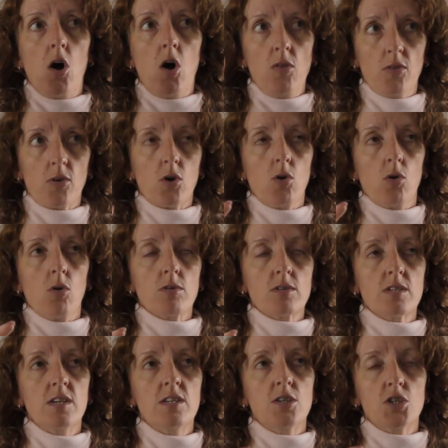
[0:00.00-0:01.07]
on the
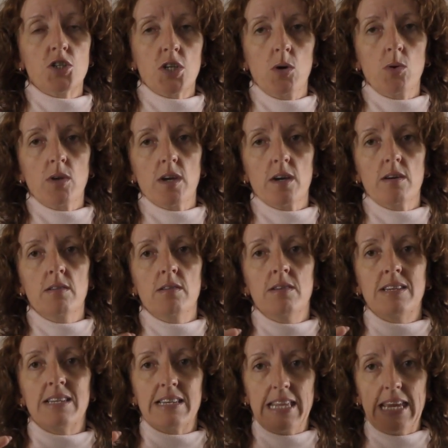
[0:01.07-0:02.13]
course to show you
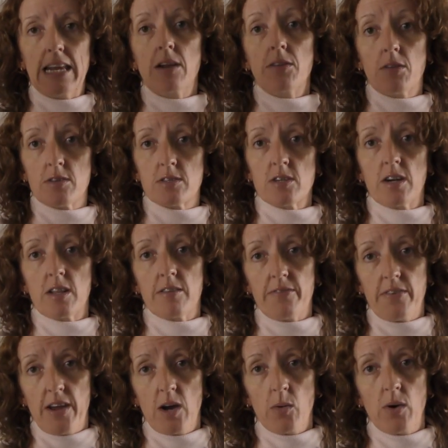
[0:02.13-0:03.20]
Lee on the other side of the
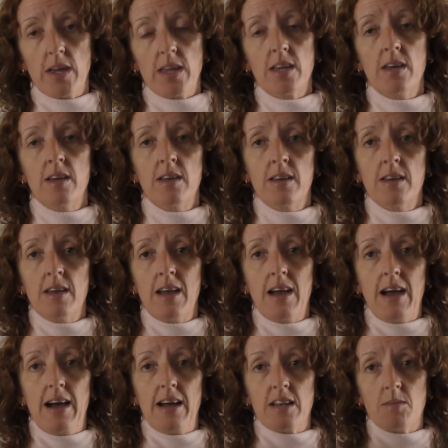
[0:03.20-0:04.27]
fairway
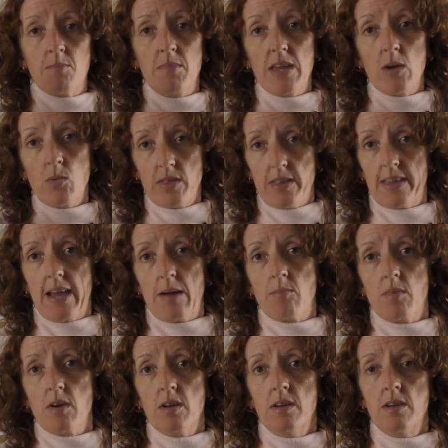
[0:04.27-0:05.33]
and me with the
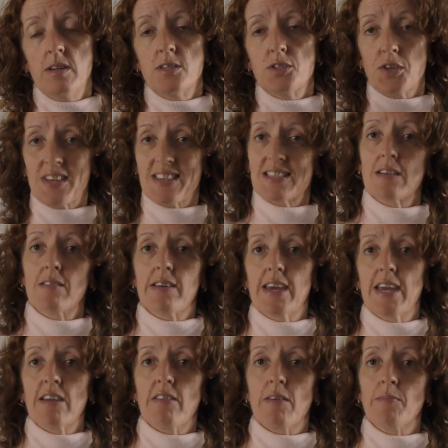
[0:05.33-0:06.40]
camera, so you can still
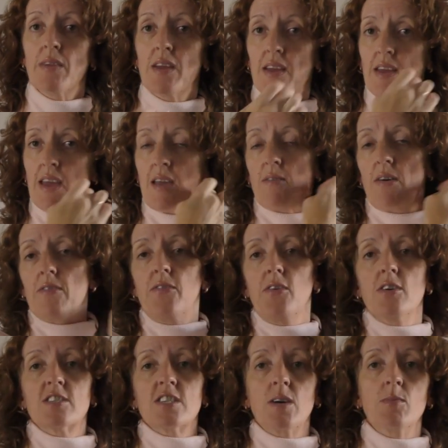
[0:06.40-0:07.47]
hear him. In fact, the
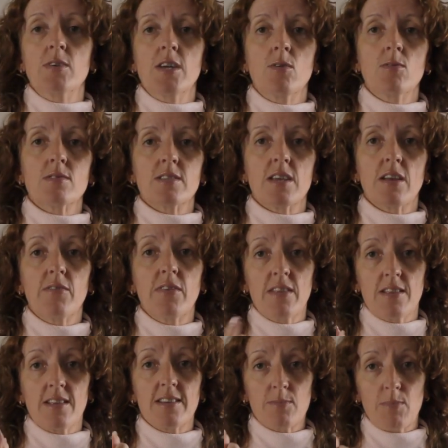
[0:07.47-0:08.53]
first time we used it,
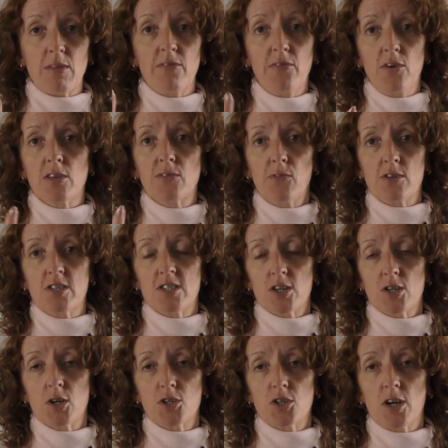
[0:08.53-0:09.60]
that'll be the first footage
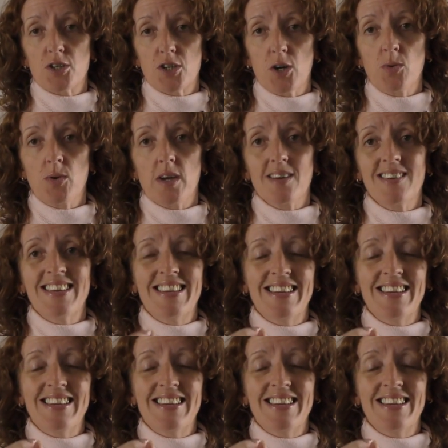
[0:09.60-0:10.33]
I show you,